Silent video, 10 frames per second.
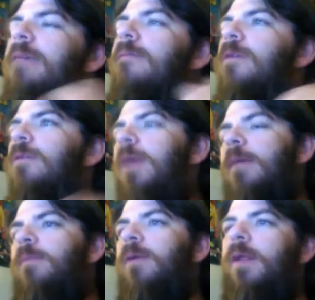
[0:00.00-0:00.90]
I can put in,
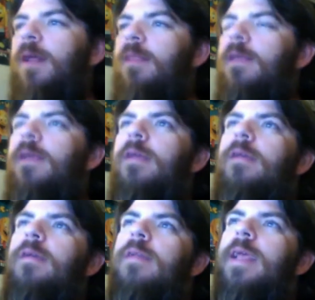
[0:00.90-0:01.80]
I think. So
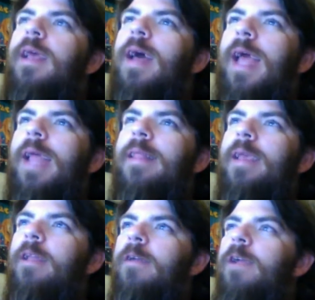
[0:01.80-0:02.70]
I hate the inner ear
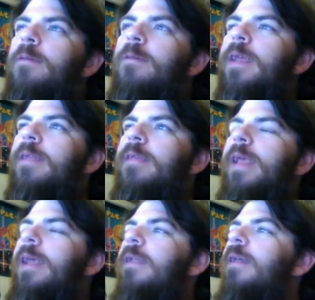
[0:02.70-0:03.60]
ones. I can't
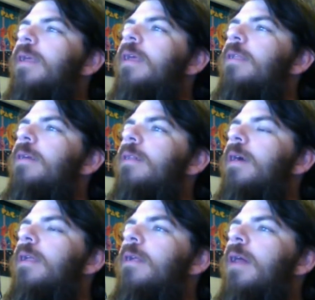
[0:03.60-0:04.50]
deal with
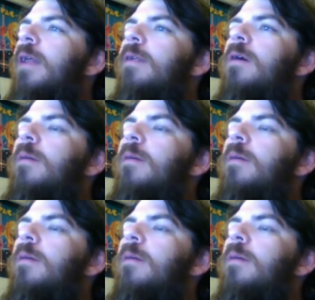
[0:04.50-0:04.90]
that at all. But